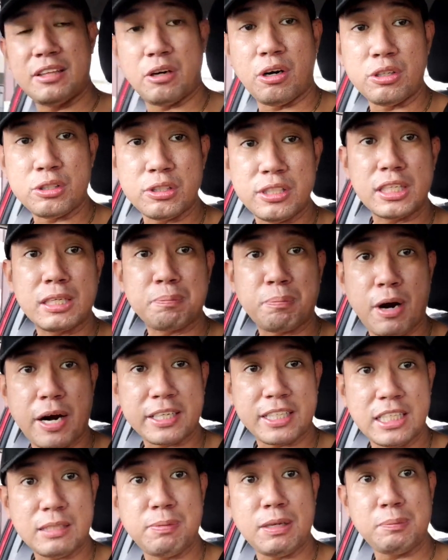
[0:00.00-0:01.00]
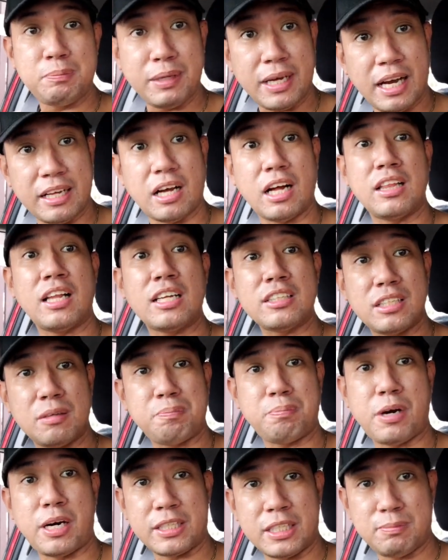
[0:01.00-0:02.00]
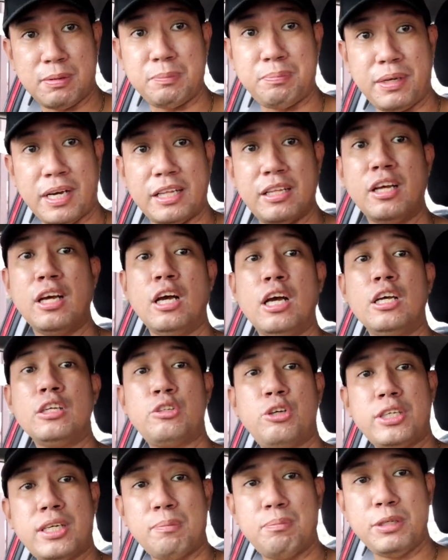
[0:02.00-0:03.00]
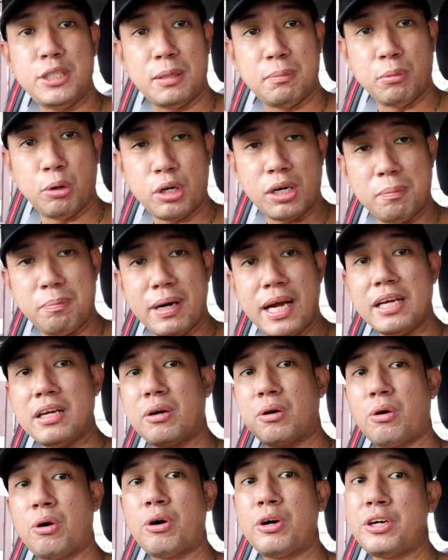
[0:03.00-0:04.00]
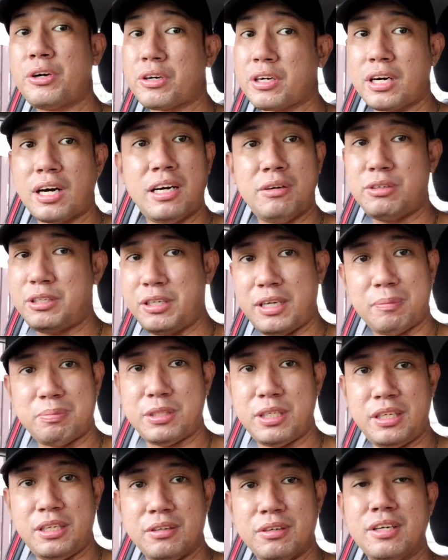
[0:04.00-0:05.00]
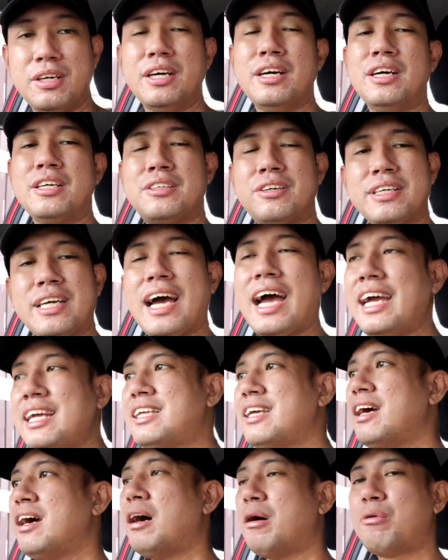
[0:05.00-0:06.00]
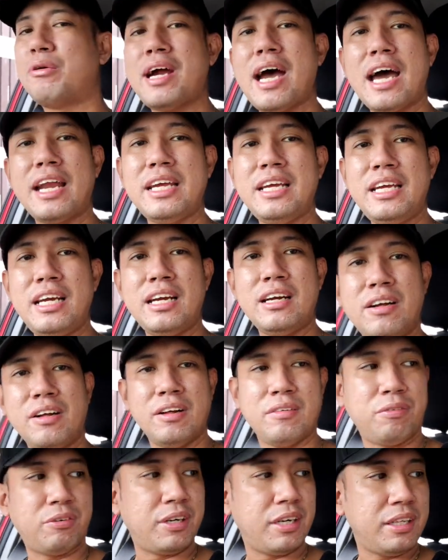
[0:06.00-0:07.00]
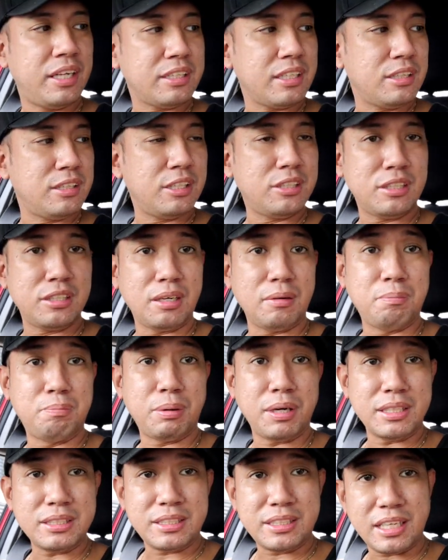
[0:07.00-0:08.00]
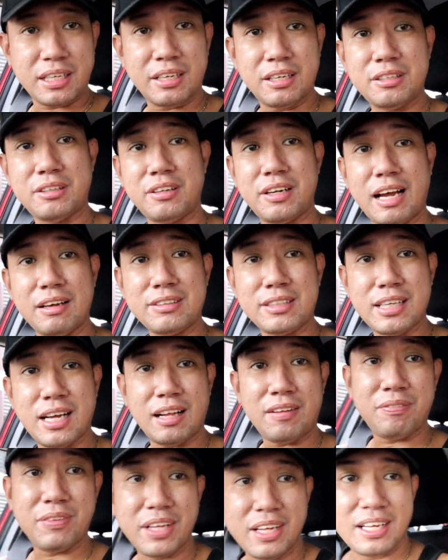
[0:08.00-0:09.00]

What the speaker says: And also, there's parking space behind. Lots of parking space behind. So, you can bring your motorbike or your car. It's really up to you. So, guys, we're out of here for the next edition of Buzz Setter Lifestyle.